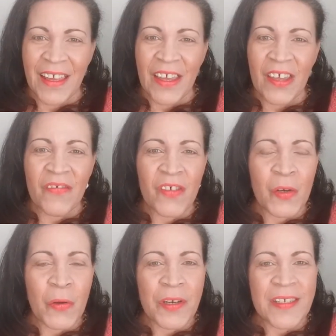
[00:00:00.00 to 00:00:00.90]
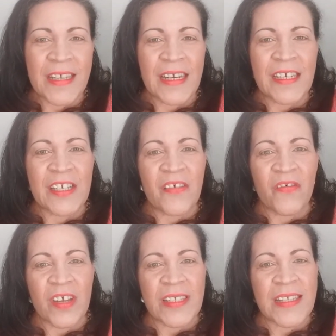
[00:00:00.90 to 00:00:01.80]
If you notice any
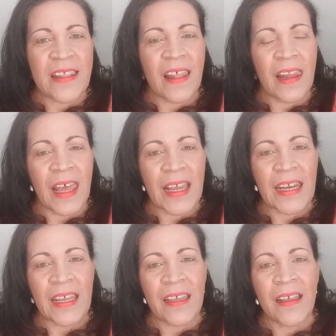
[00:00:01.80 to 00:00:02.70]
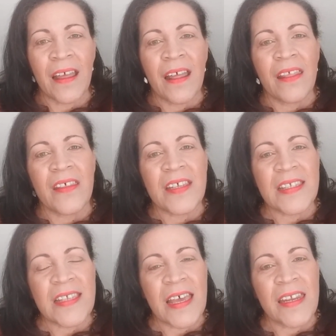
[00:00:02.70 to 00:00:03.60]
difference in the lighting, the
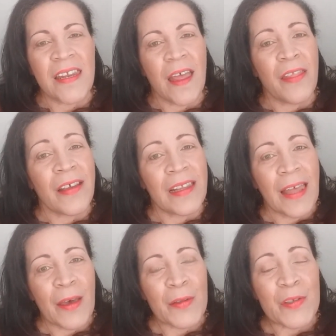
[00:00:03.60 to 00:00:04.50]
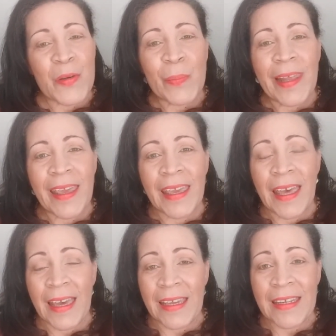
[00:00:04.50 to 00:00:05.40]
sun and the clouds are playing
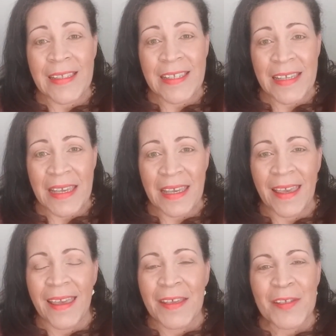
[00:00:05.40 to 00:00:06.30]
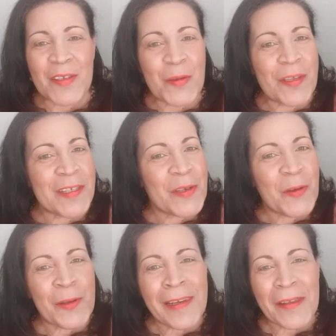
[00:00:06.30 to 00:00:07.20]
hide and seek, so it's
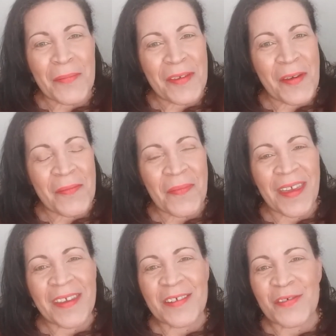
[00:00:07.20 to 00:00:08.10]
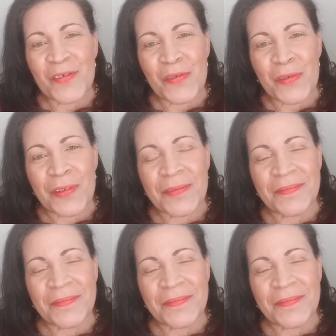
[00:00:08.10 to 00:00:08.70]
totally beyond my control.